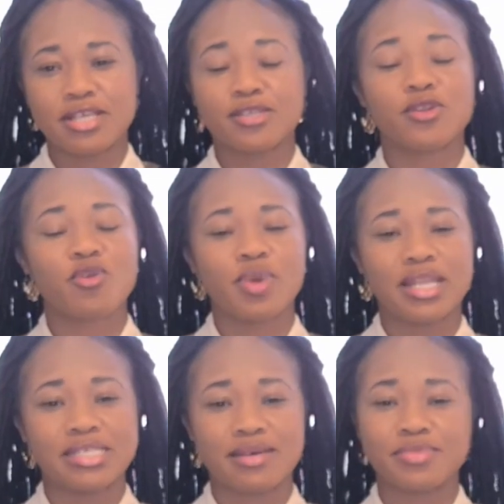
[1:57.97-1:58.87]
So
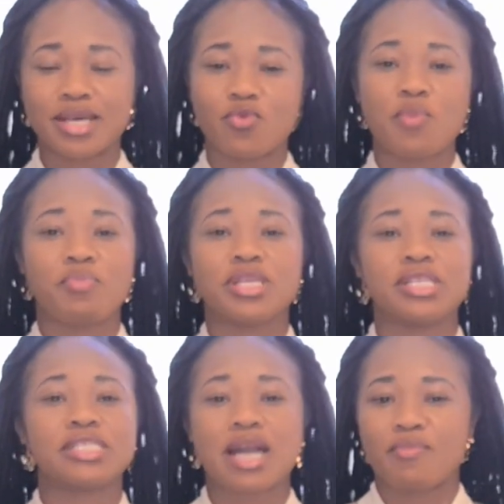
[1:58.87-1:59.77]
normally, sometimes when
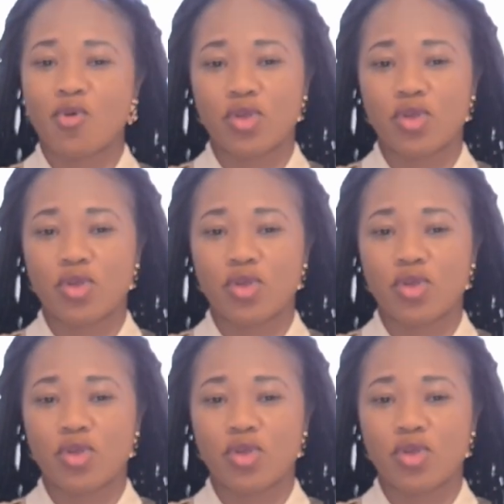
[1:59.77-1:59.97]
patients come